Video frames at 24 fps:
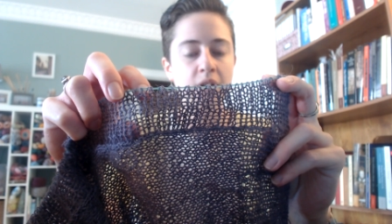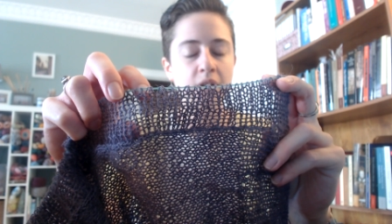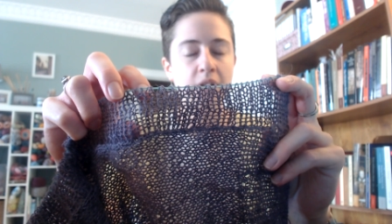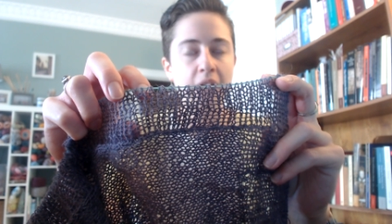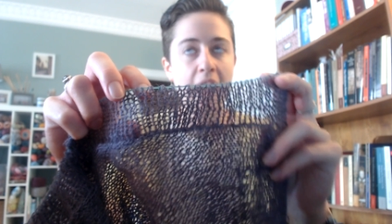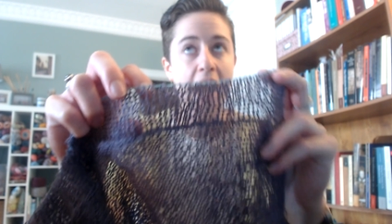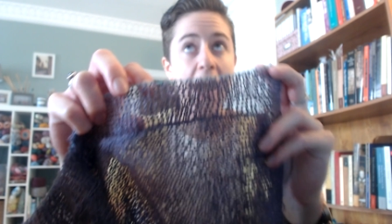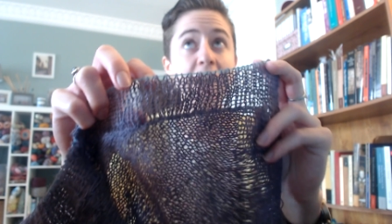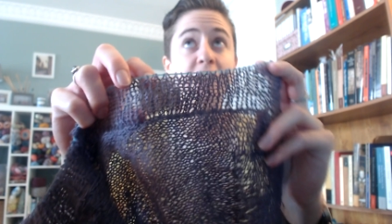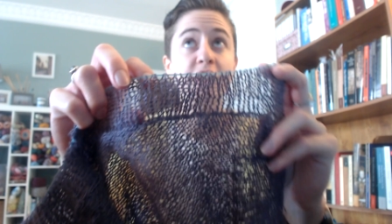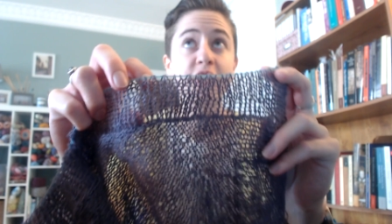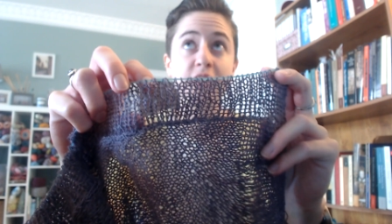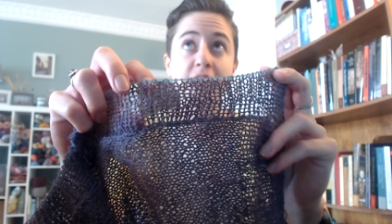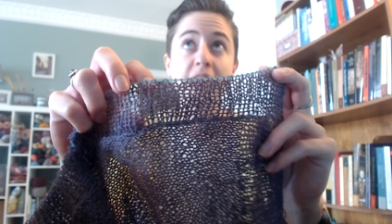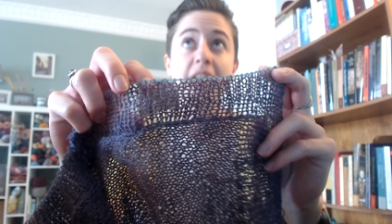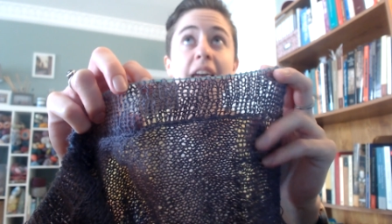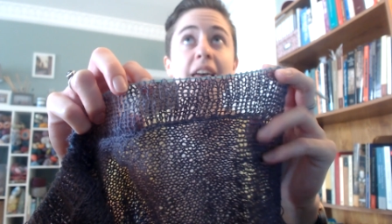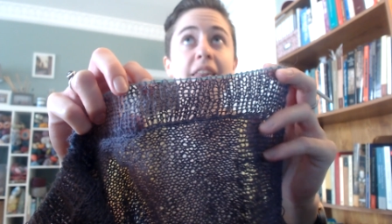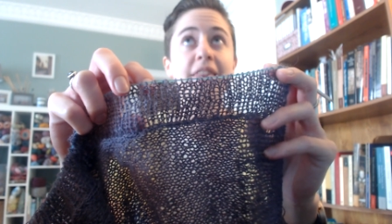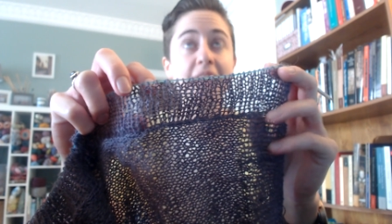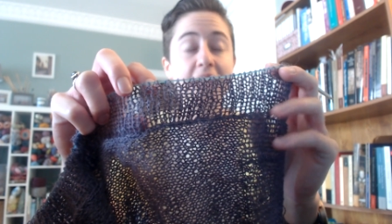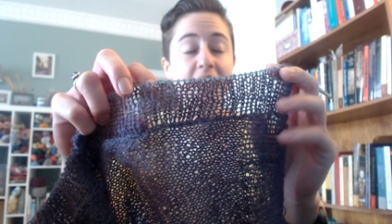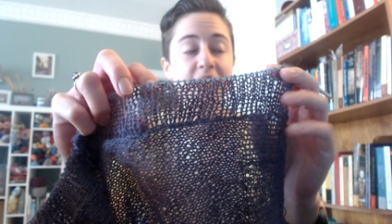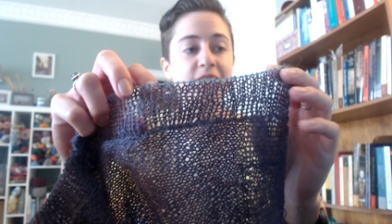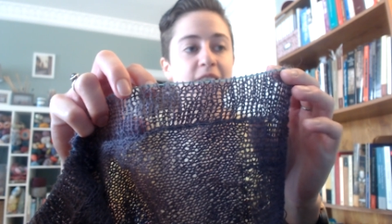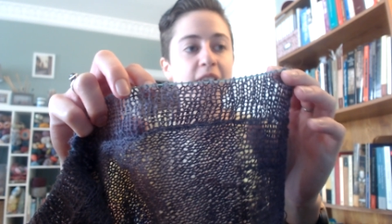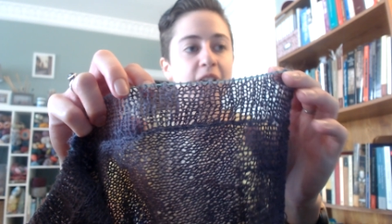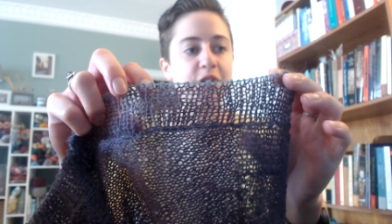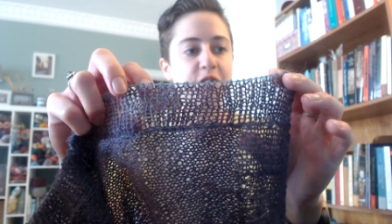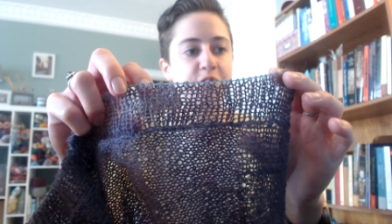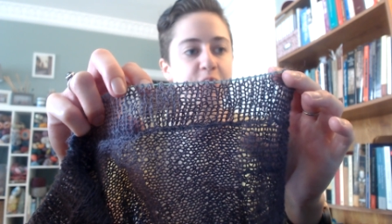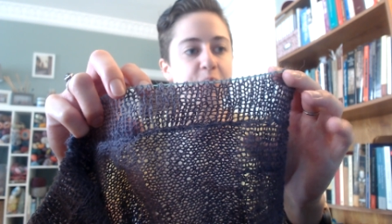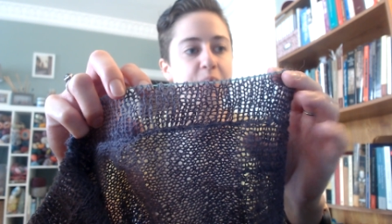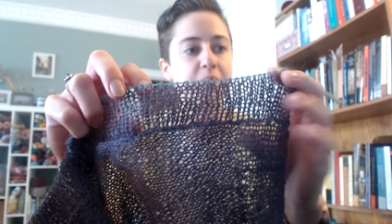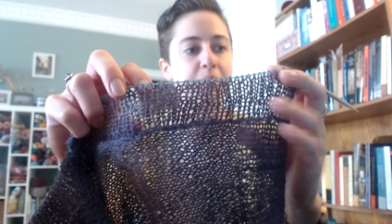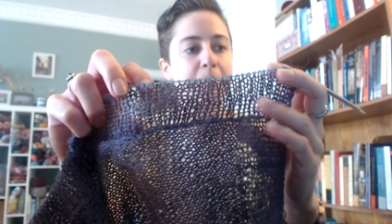Actually, that's not
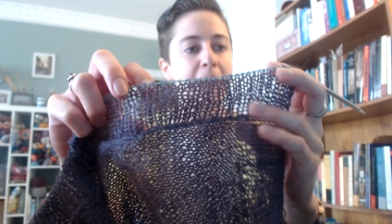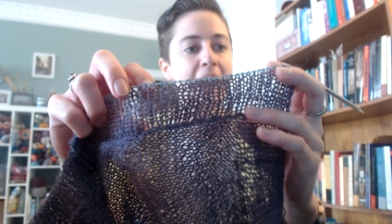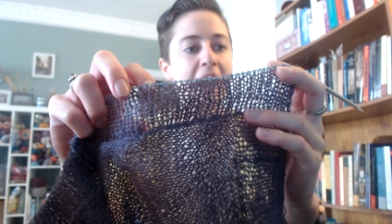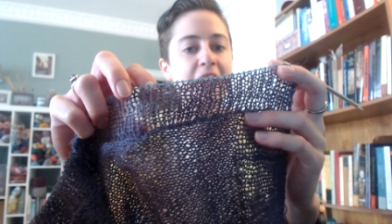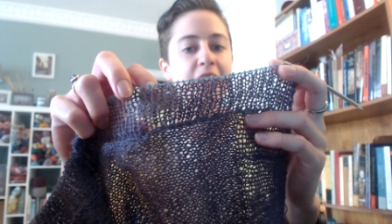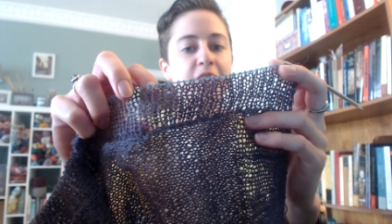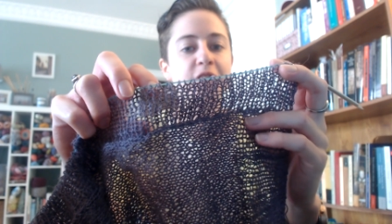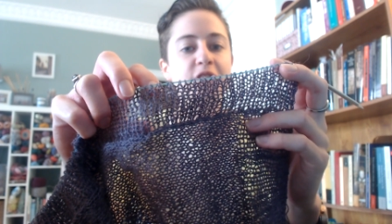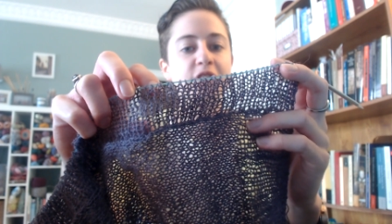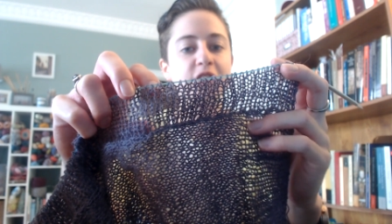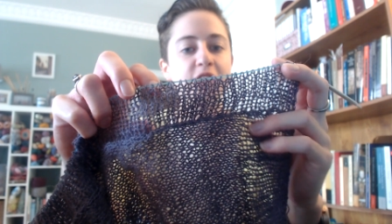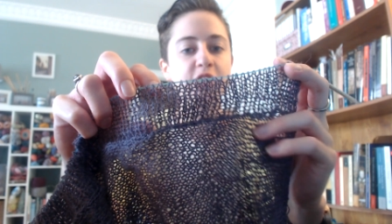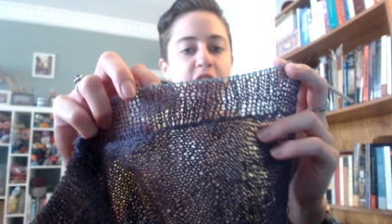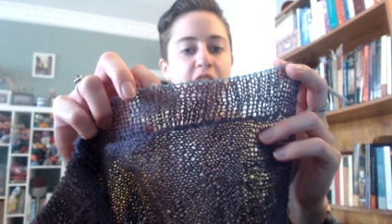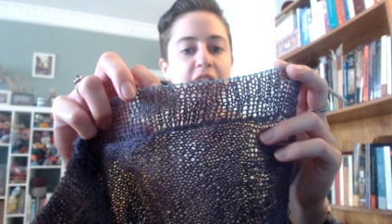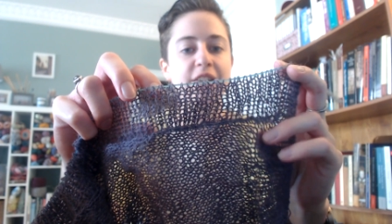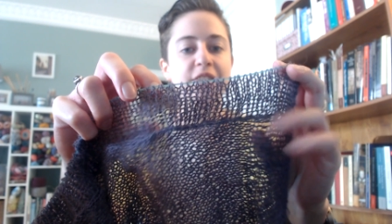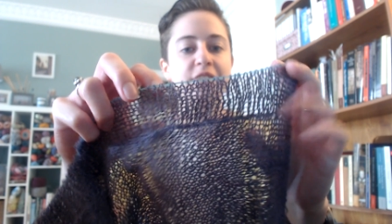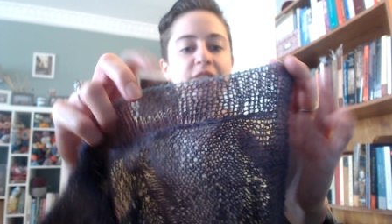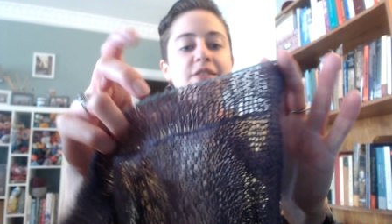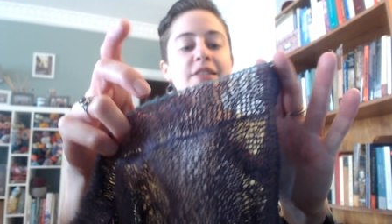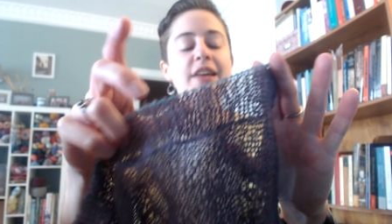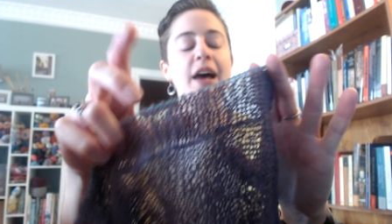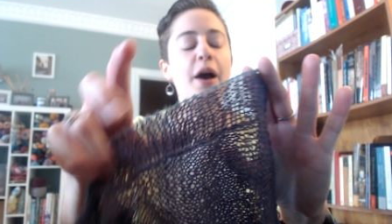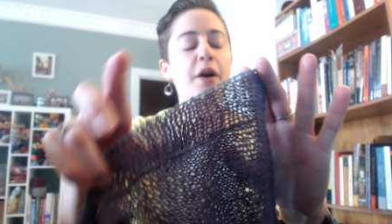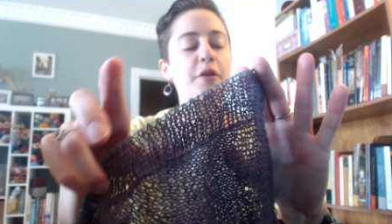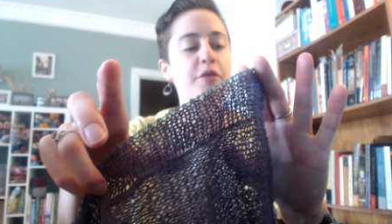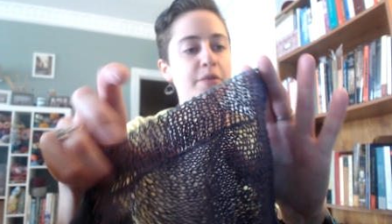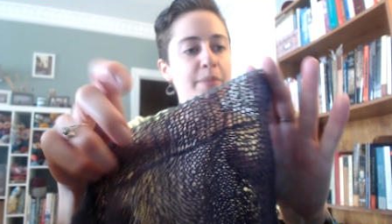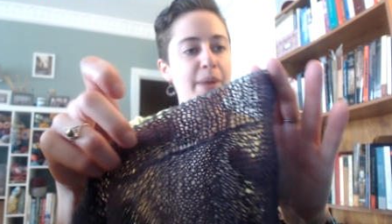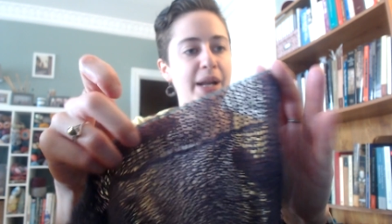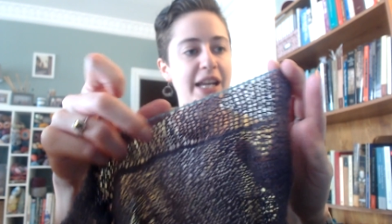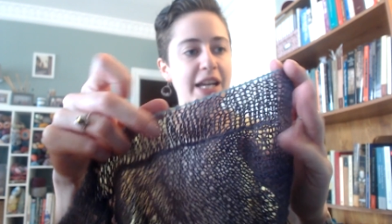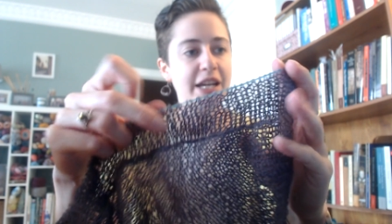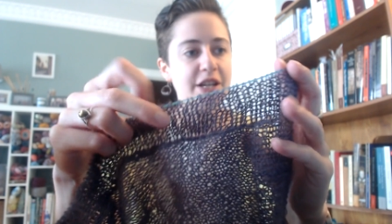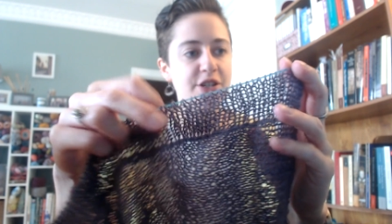true. The pattern suggests however
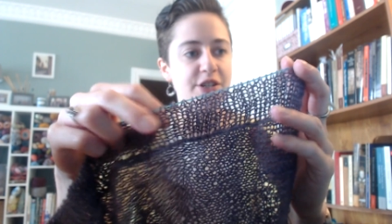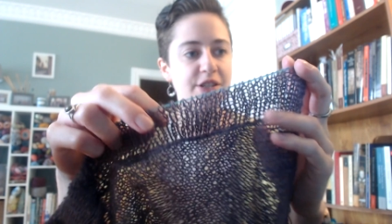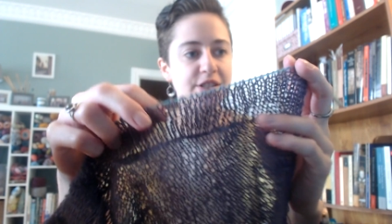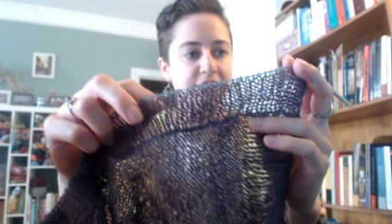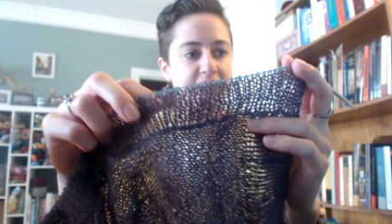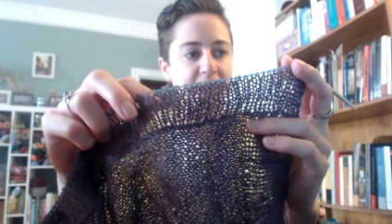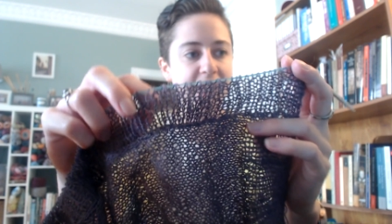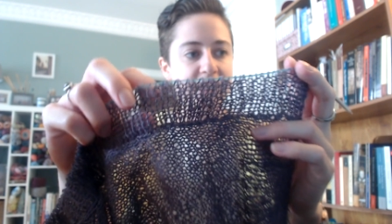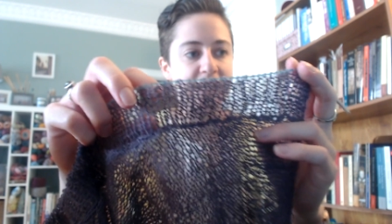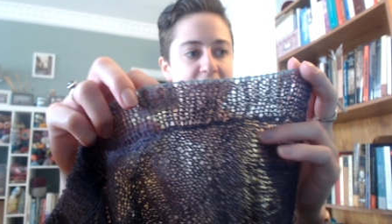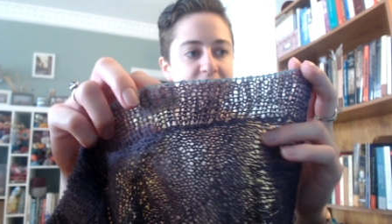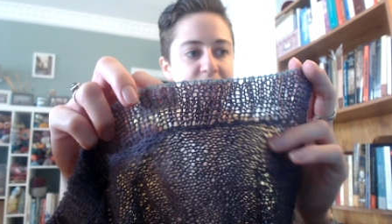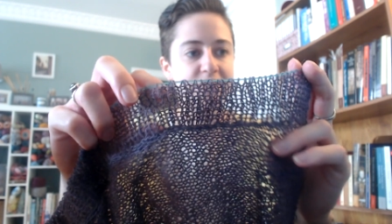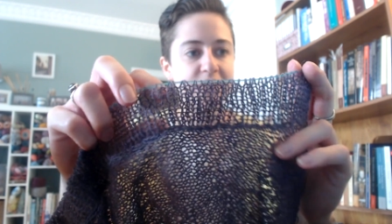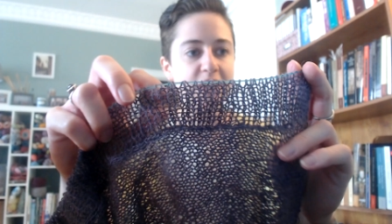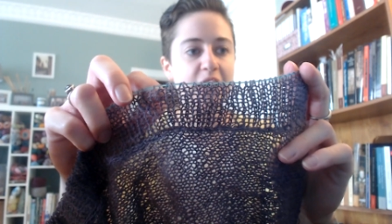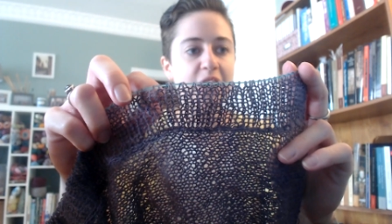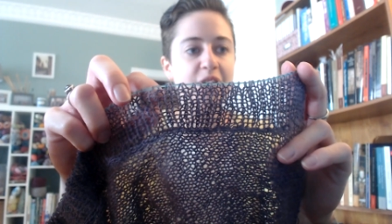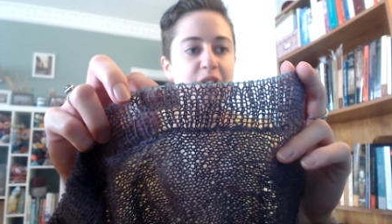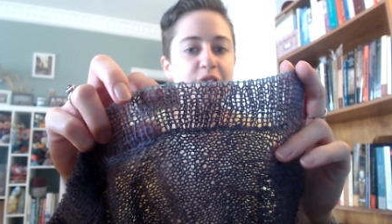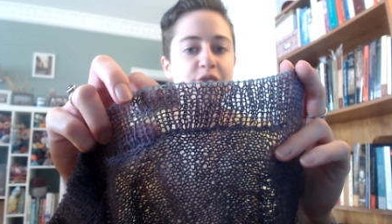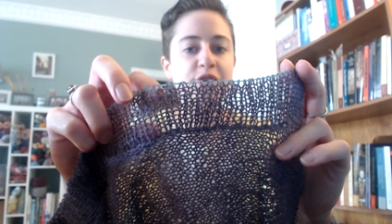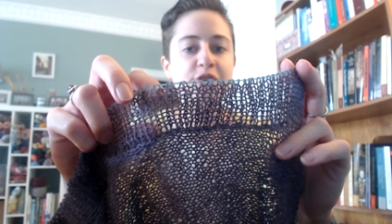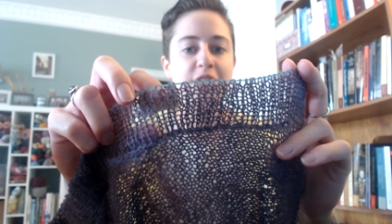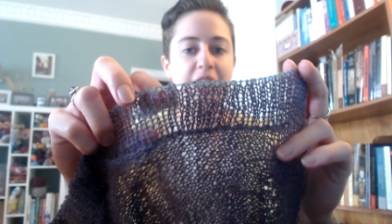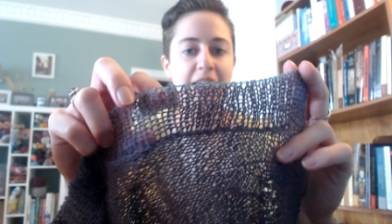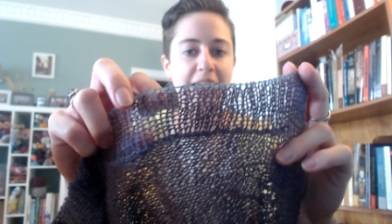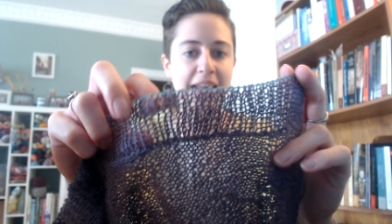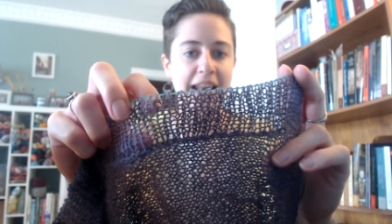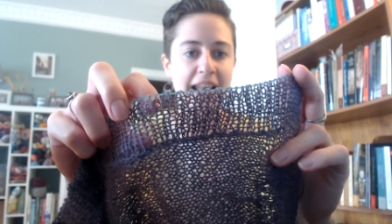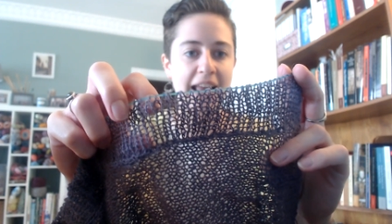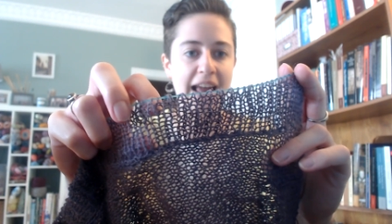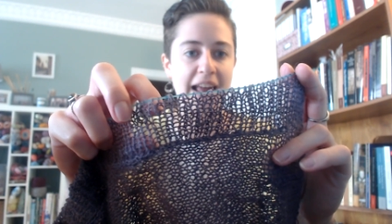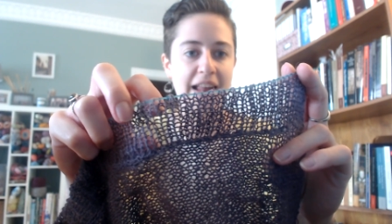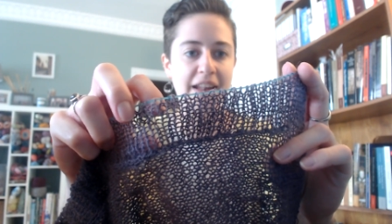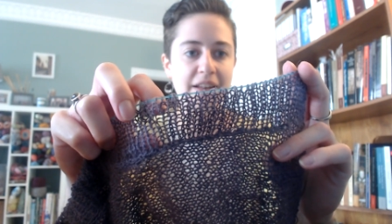many inches it is of
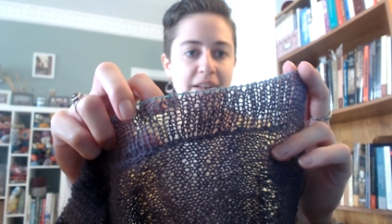stockinette,